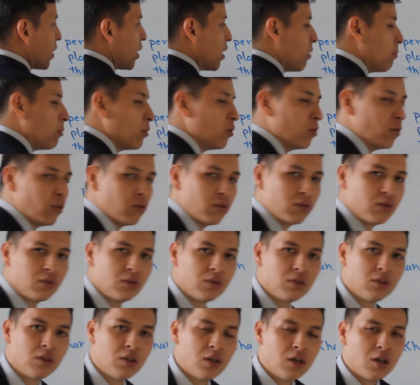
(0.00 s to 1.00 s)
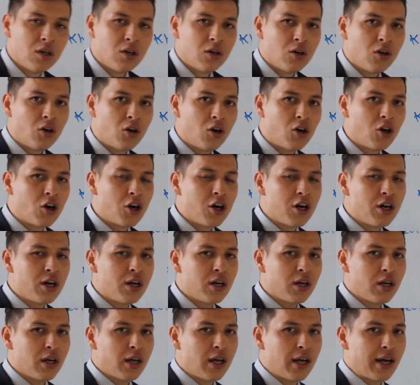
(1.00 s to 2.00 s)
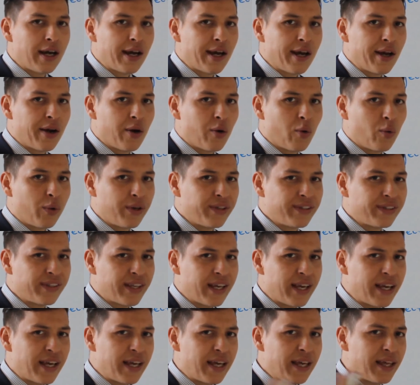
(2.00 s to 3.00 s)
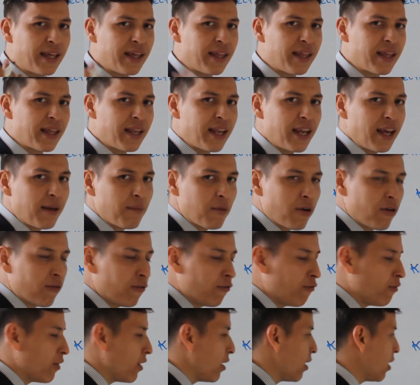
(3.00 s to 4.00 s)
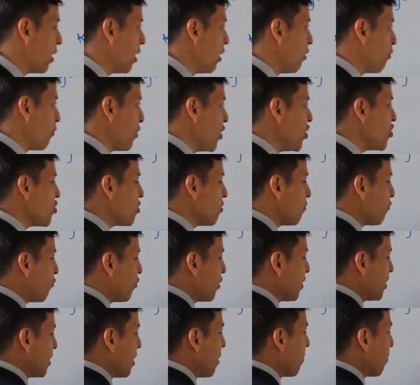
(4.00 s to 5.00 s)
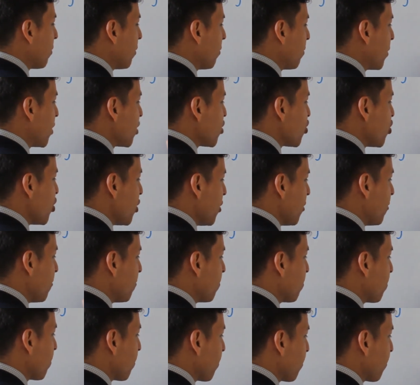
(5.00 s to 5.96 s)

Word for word: Kabul or uh, we say the name of uh, a region for example Birchi